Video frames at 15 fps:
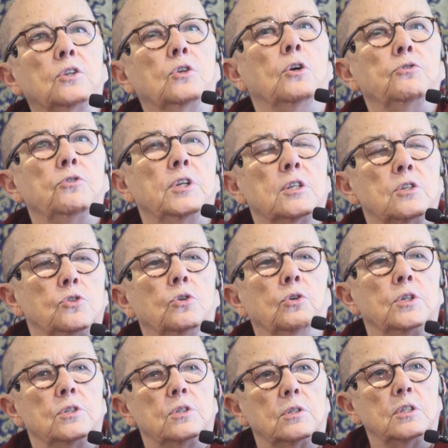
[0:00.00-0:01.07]
it contradicts
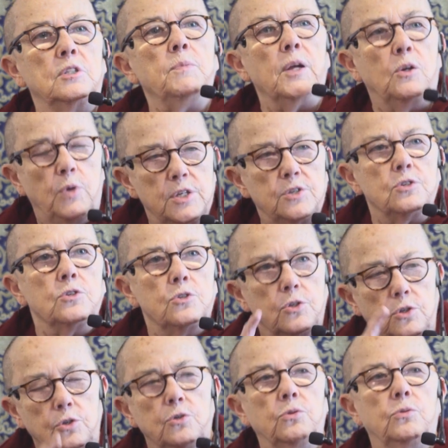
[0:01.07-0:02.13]
choice? Is my question
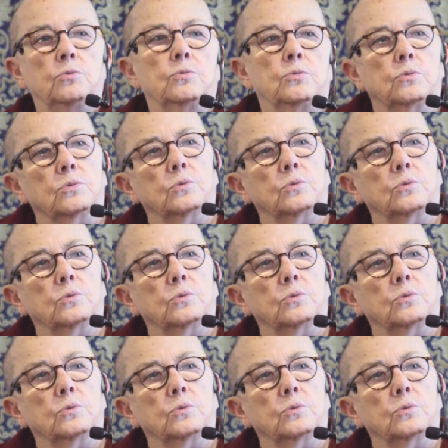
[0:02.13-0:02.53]
to you.